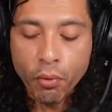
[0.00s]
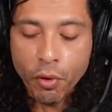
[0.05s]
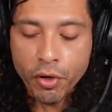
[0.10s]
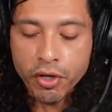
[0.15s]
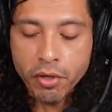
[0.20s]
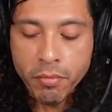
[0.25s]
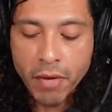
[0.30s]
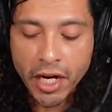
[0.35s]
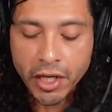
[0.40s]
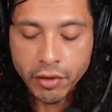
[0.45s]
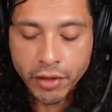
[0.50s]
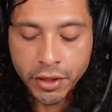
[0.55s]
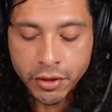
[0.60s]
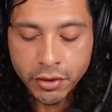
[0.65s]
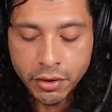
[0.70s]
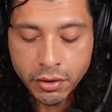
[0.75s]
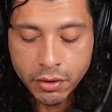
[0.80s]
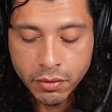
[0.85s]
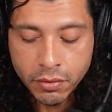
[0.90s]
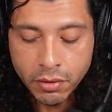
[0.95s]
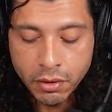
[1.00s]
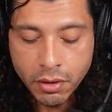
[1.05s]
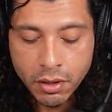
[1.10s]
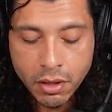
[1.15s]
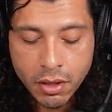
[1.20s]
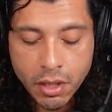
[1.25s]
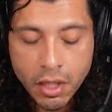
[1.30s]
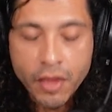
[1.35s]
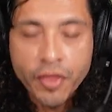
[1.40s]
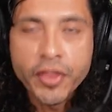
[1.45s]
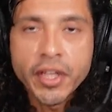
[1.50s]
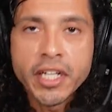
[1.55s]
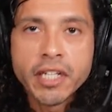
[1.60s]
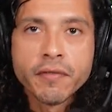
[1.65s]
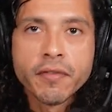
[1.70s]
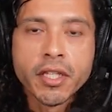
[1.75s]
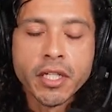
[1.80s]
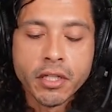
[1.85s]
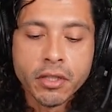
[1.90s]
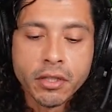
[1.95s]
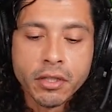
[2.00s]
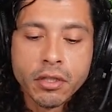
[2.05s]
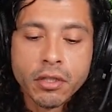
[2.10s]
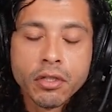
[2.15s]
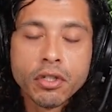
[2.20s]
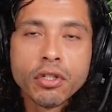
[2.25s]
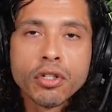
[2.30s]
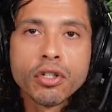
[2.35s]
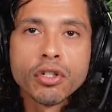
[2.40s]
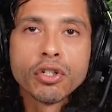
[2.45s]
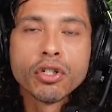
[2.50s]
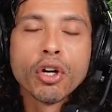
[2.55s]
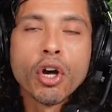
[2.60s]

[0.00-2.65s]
support your migraines, think of this.